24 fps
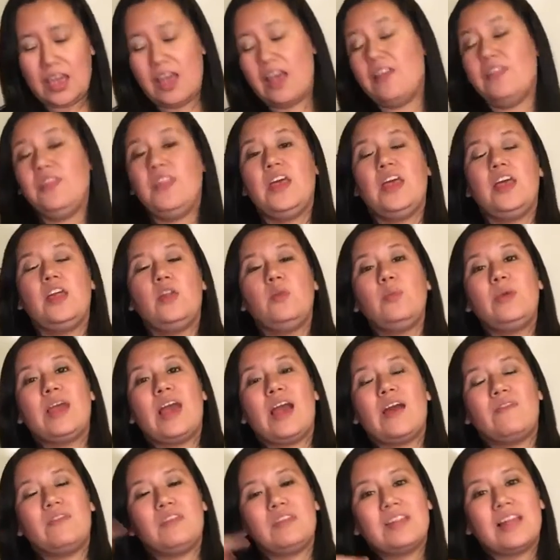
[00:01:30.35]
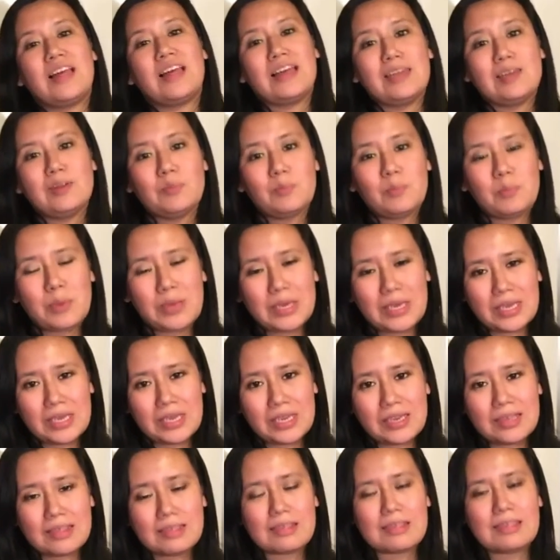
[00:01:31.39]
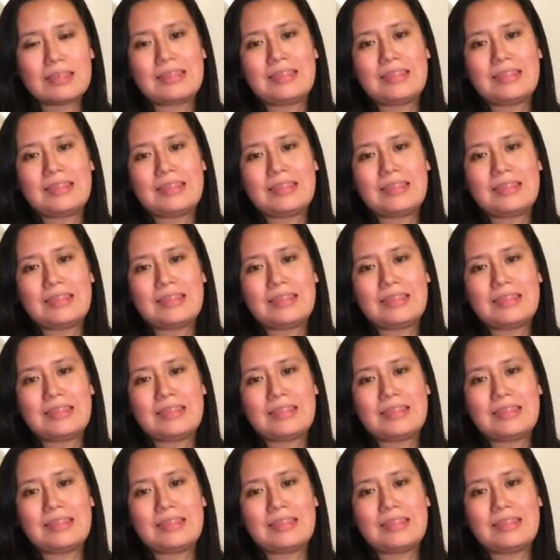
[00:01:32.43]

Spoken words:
And then we have the line B,